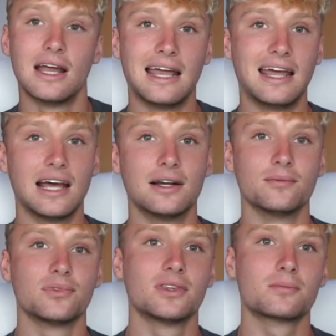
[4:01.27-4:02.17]
And
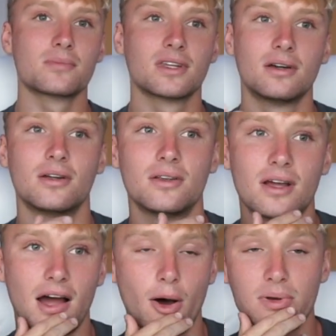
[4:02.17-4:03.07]

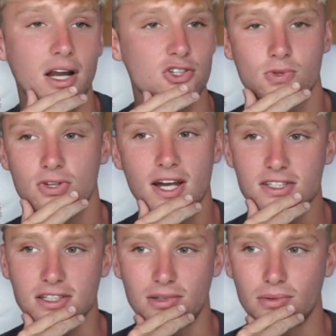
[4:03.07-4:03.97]
I'll be honest with you guys,
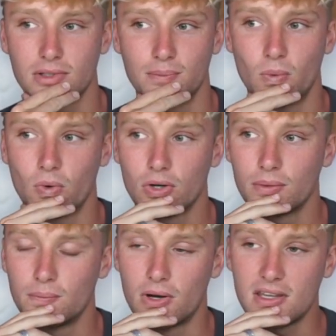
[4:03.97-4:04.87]
like, the more
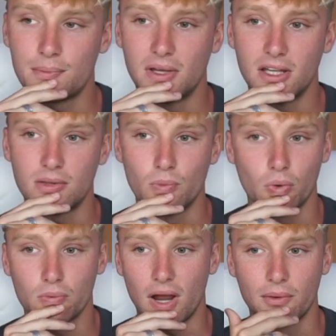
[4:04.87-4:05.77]
money I make, the
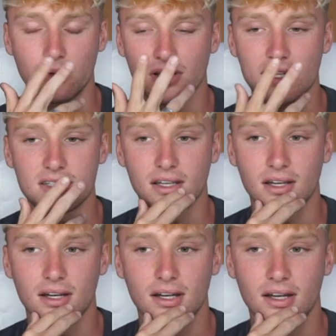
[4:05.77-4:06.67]
more I realize, like,
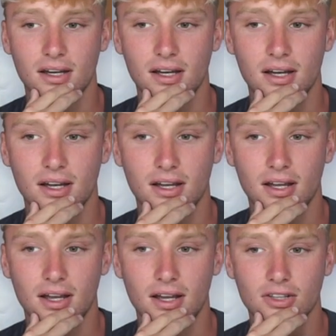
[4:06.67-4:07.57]

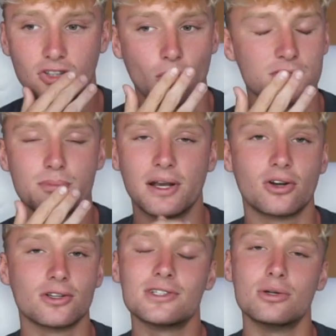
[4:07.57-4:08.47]
don't spend it
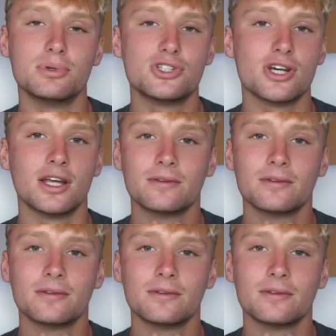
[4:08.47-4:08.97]
on stupid shit.